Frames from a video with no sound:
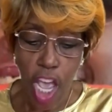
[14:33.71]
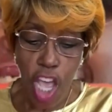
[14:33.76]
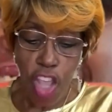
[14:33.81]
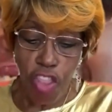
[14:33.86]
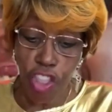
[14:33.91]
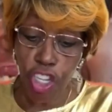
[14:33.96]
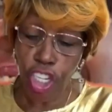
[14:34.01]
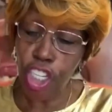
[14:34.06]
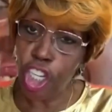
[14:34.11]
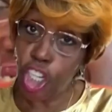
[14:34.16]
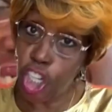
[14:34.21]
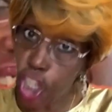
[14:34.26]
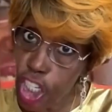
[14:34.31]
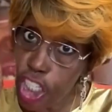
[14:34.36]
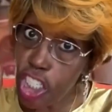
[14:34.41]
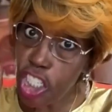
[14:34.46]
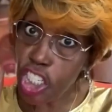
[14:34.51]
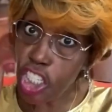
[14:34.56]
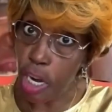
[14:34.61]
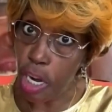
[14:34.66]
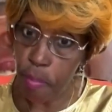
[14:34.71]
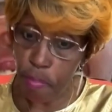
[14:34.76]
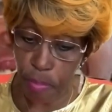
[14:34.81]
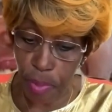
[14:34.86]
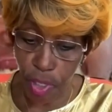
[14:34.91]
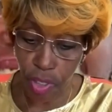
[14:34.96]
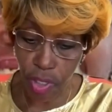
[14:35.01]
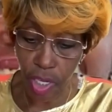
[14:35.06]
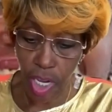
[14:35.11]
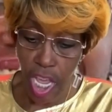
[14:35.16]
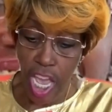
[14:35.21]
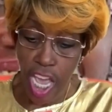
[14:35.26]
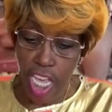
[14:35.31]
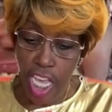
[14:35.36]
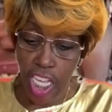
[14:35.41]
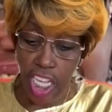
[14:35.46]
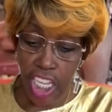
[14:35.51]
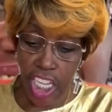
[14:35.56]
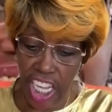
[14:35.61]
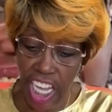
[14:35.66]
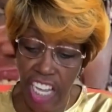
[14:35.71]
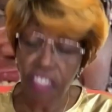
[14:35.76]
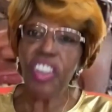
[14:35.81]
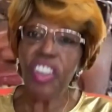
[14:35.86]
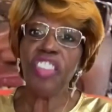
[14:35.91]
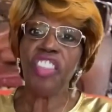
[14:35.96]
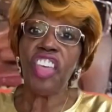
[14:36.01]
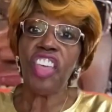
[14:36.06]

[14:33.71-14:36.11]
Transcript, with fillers: The good shepherd giveth